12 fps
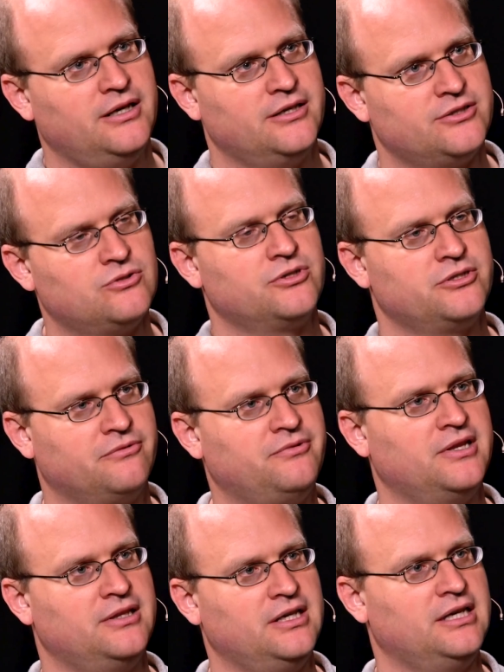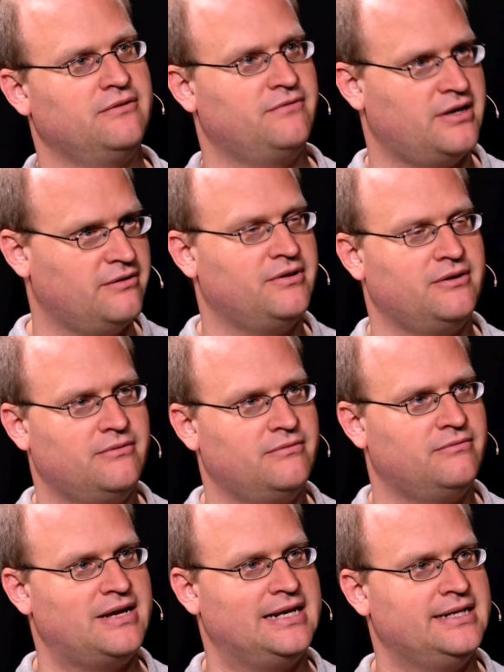source of funding and very
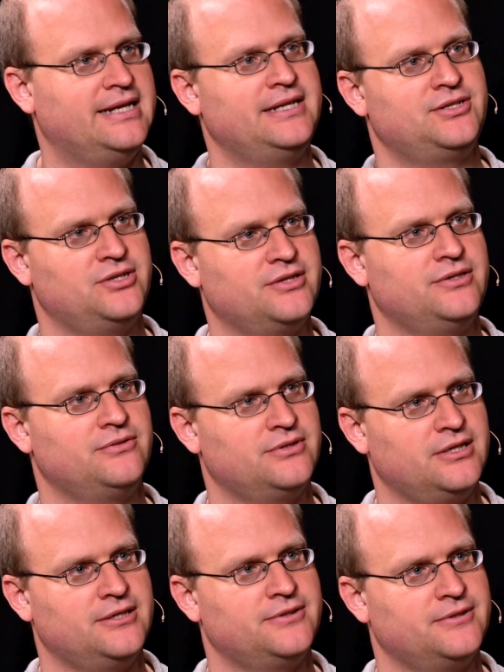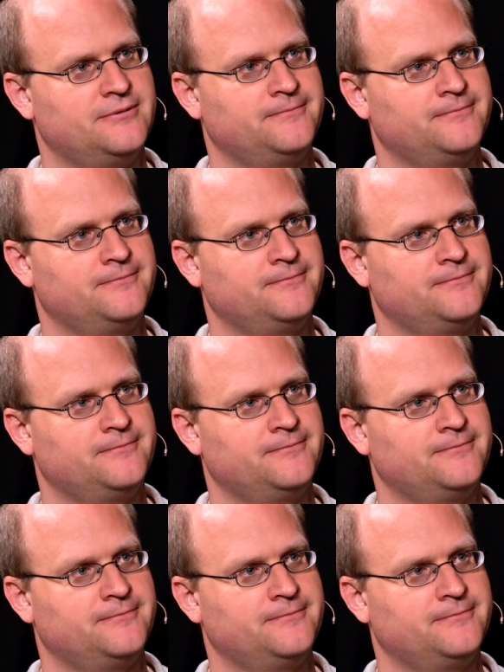validation, as you say. So.